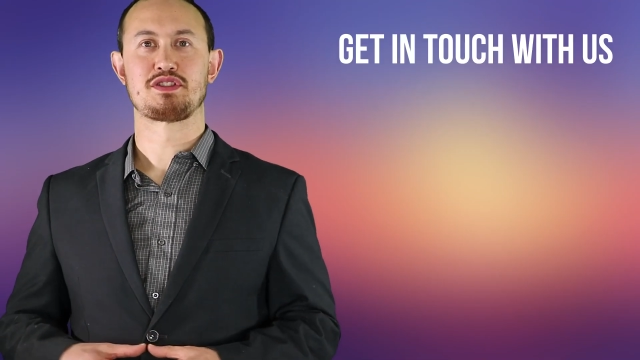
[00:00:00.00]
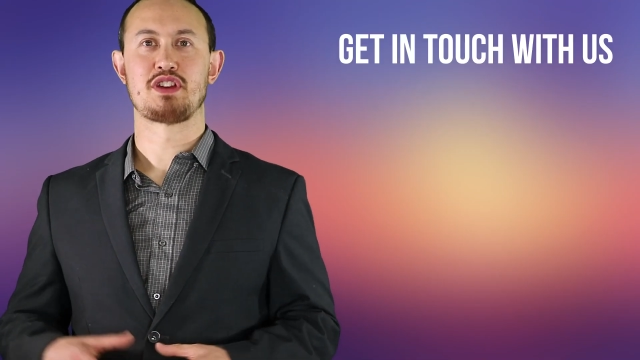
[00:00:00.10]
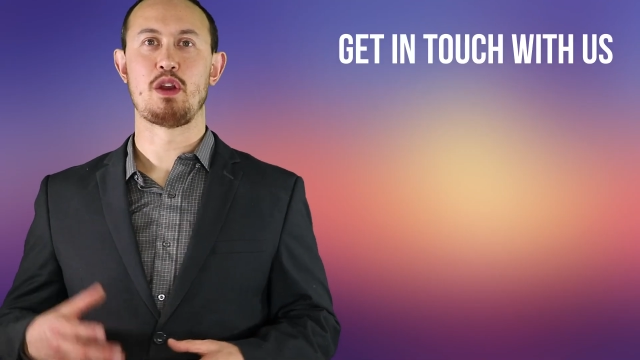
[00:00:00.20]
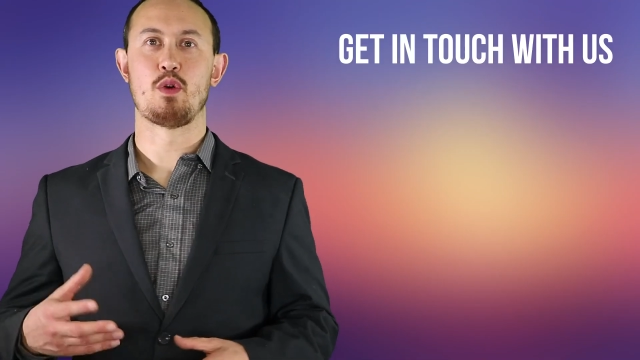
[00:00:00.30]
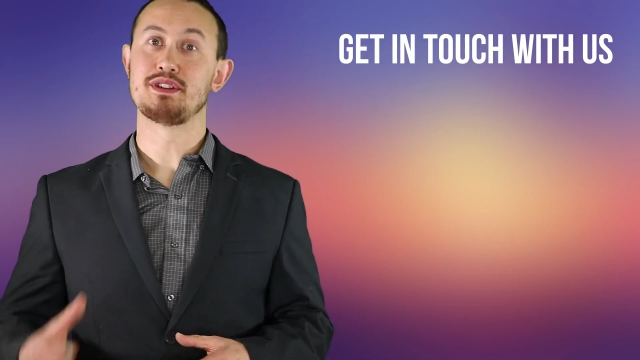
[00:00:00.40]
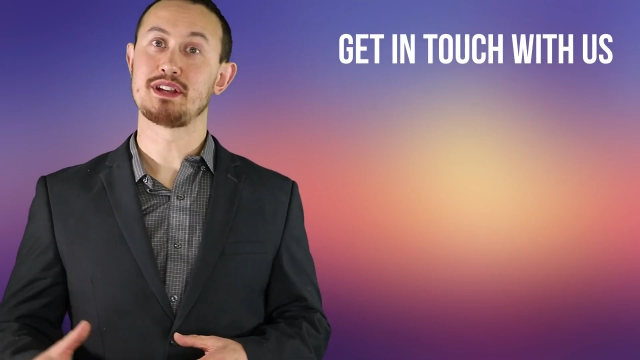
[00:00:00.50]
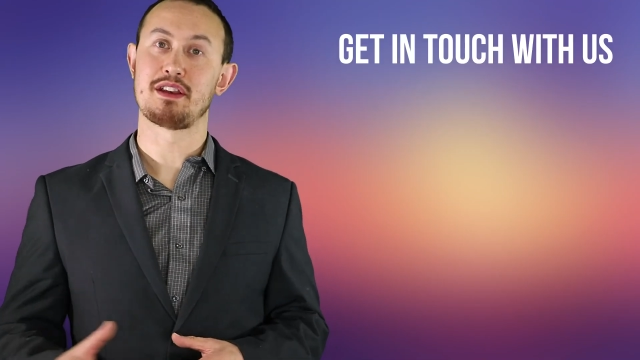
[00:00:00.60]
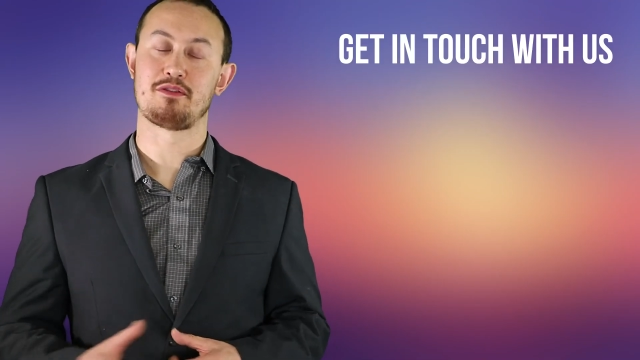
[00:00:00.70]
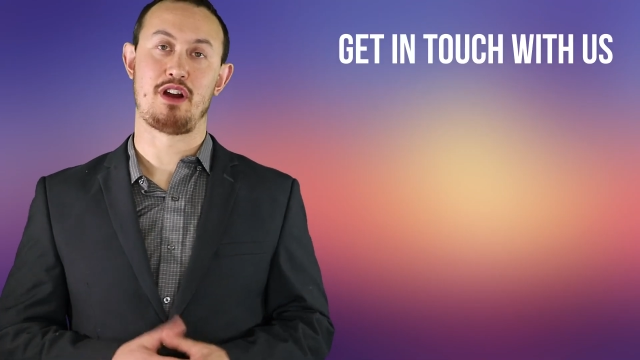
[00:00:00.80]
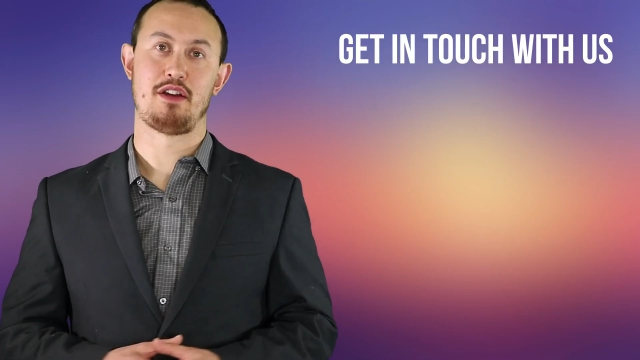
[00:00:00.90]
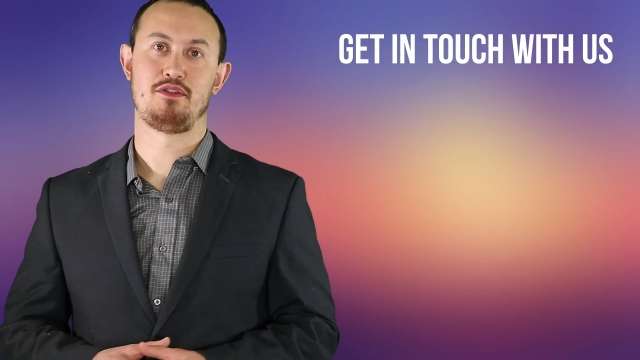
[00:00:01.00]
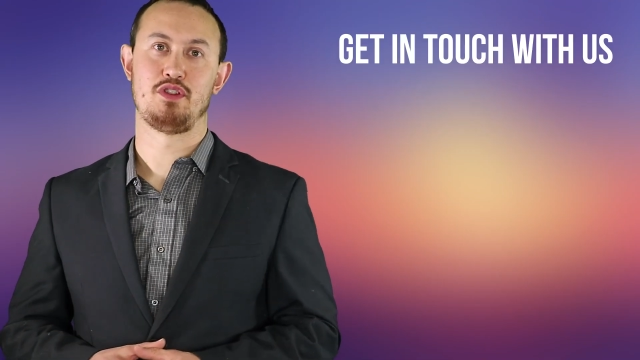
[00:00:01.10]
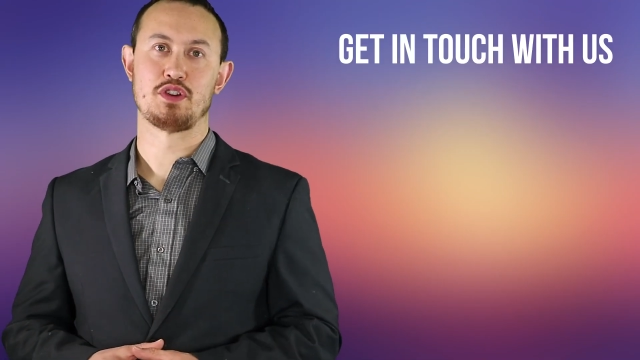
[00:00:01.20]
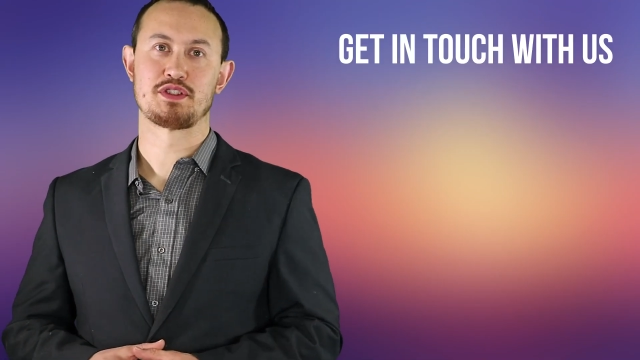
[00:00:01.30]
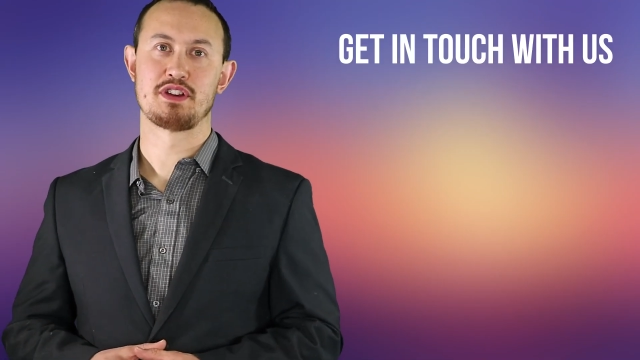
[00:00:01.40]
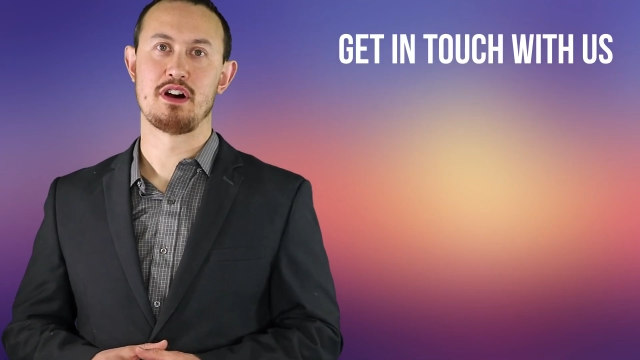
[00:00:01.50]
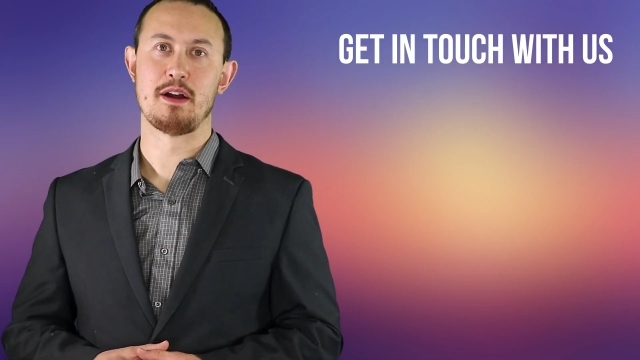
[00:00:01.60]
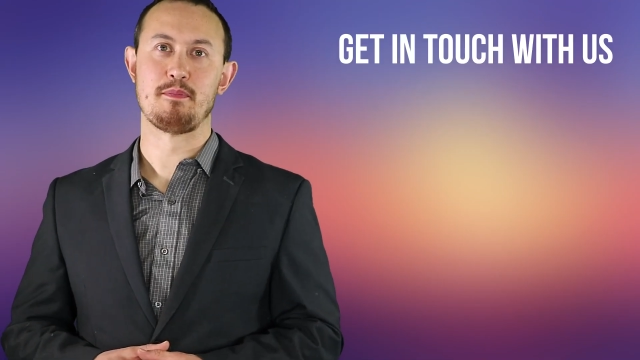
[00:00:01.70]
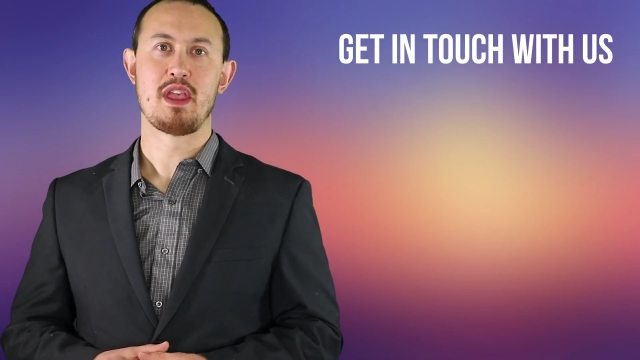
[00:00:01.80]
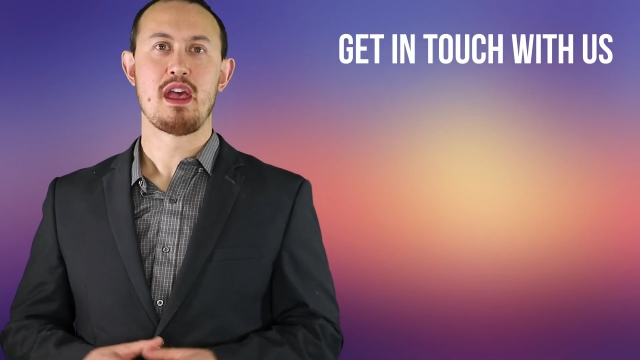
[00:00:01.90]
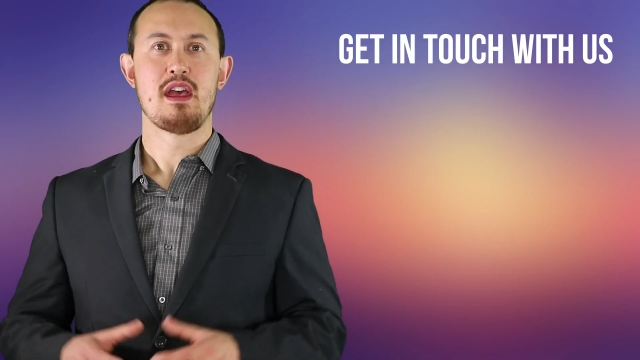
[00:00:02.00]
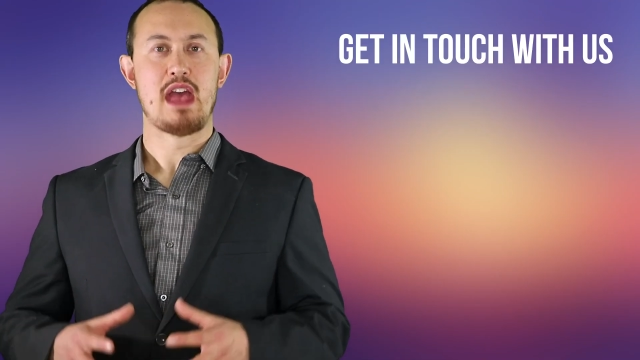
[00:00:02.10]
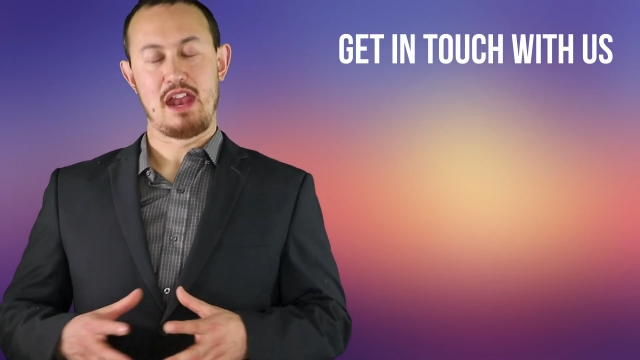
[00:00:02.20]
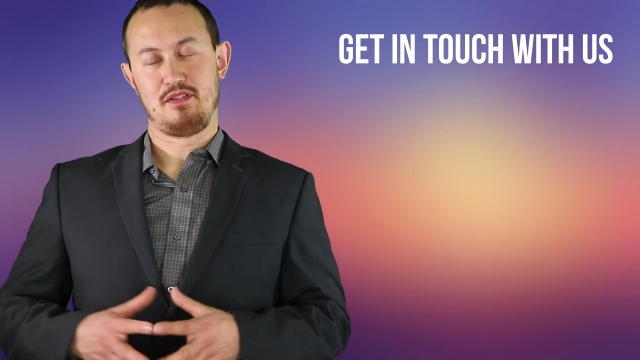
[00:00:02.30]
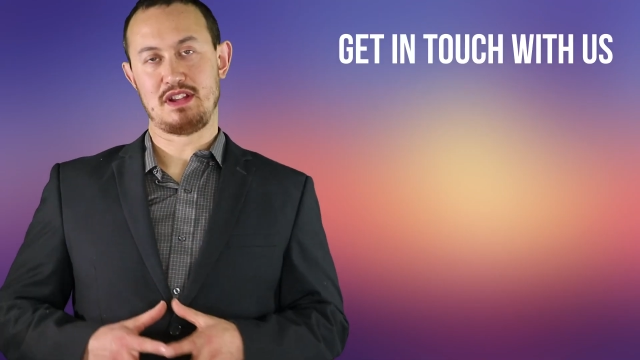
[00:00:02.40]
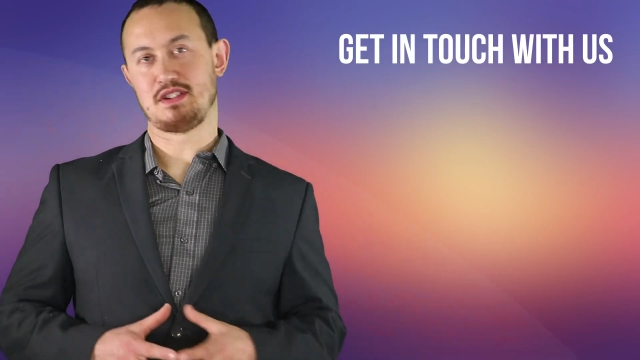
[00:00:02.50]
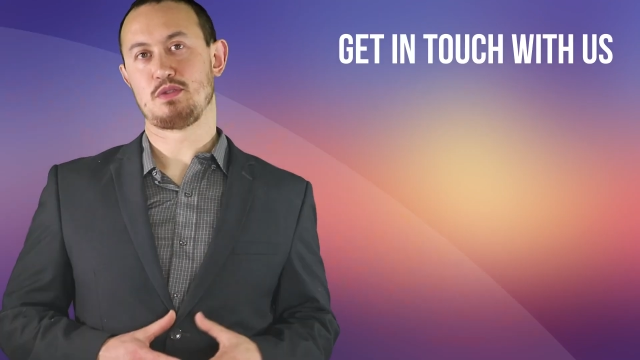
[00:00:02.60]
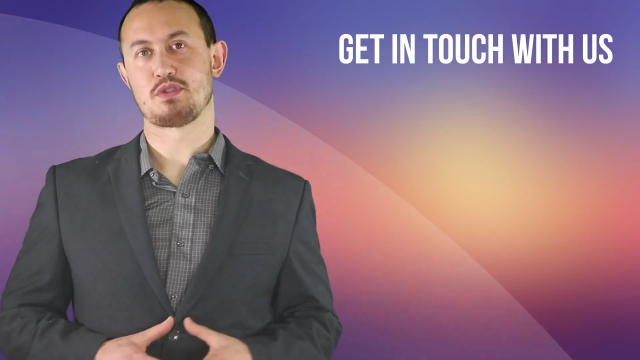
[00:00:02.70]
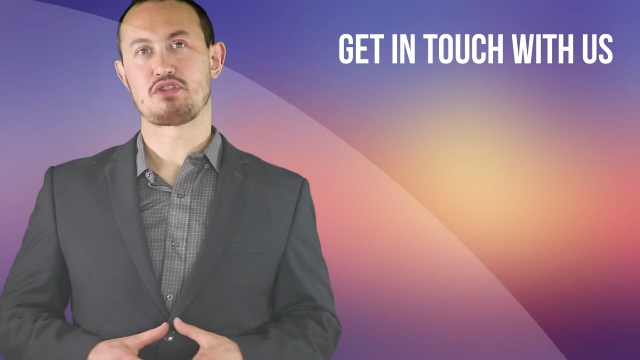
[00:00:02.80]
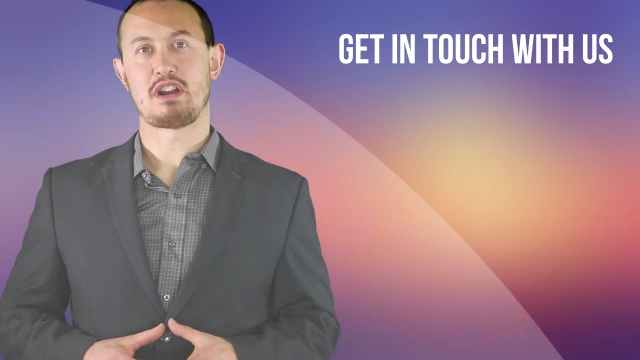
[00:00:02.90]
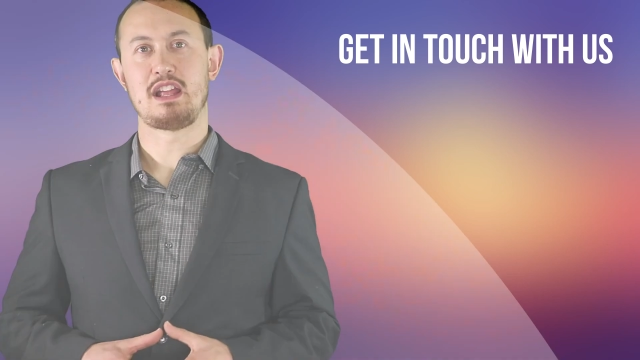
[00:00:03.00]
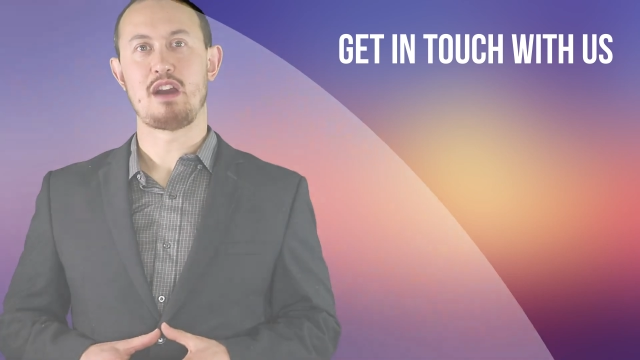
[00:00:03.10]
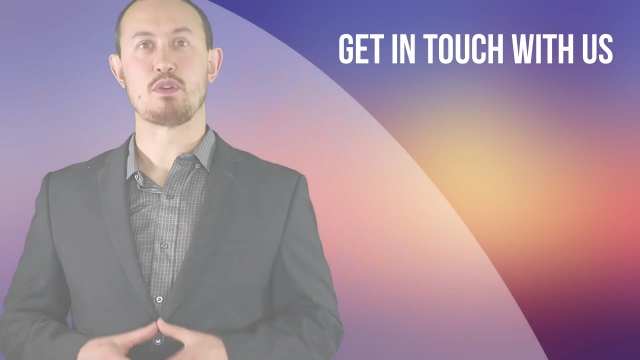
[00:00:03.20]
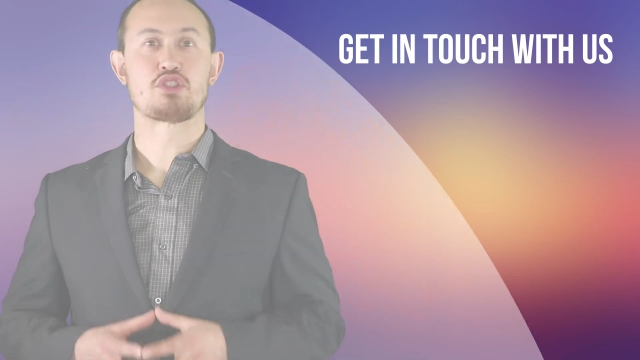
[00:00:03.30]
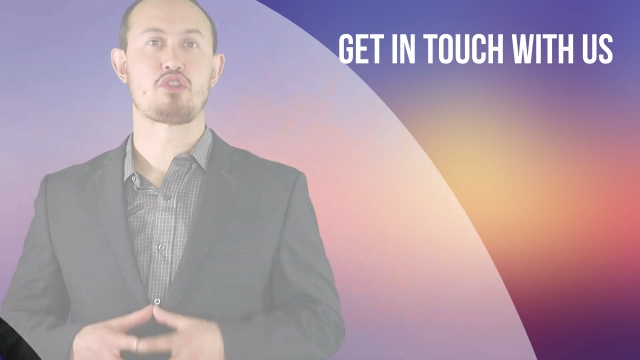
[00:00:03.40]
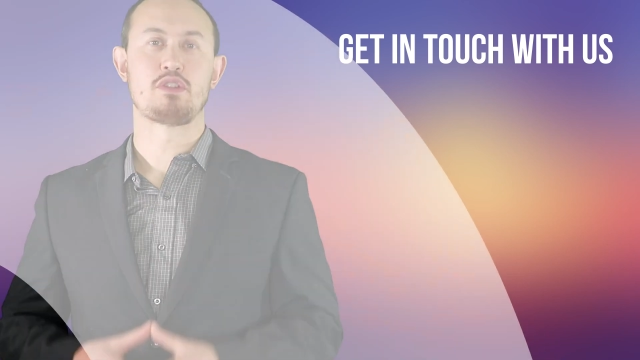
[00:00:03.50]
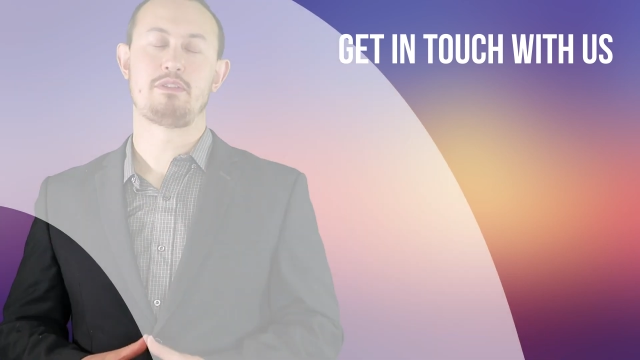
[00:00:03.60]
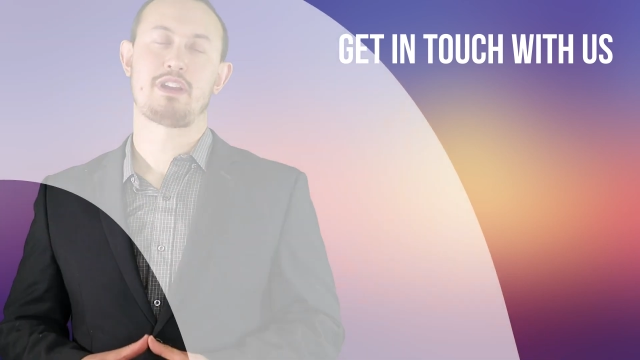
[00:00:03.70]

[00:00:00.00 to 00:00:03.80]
so you want to get it right first time. At Visas to Australia, we strongly